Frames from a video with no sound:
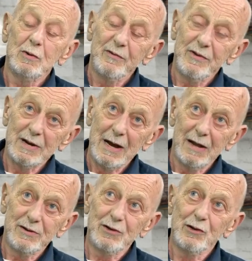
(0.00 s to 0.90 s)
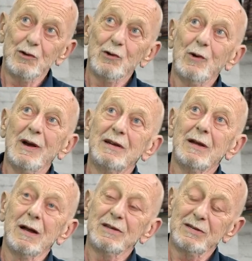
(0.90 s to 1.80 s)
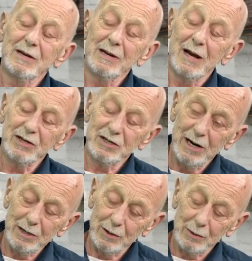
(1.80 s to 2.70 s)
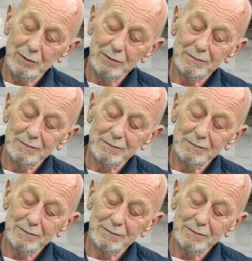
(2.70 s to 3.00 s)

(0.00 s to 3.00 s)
of the dancers who had danced Adagietto,